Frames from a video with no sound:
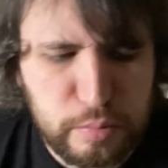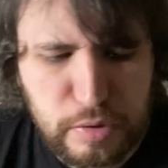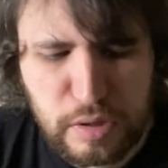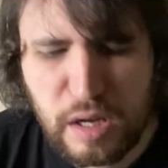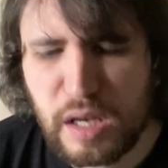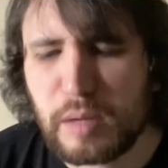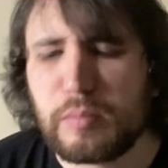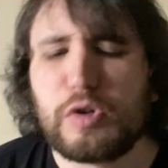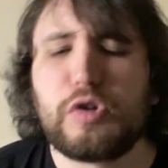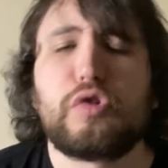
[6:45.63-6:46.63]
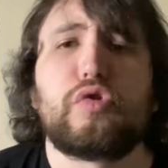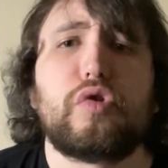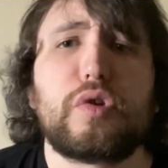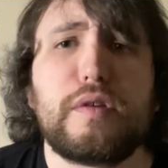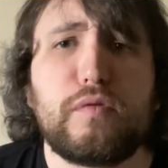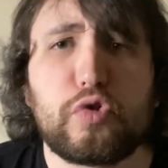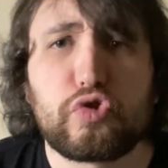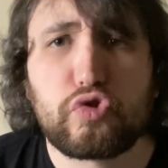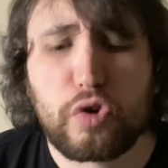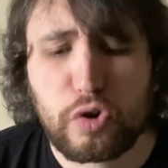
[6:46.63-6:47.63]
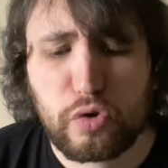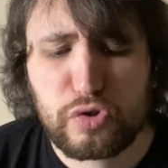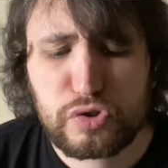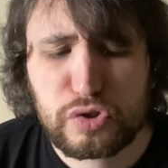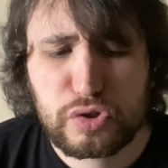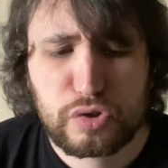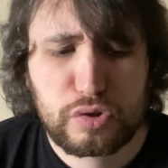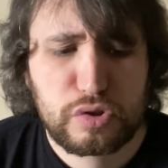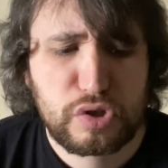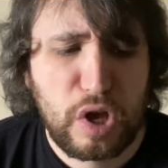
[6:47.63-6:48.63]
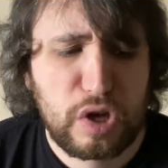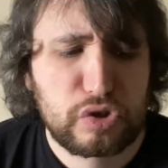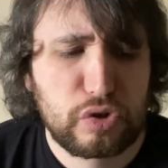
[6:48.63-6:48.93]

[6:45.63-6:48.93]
But I am looking forward to trying all these snacks.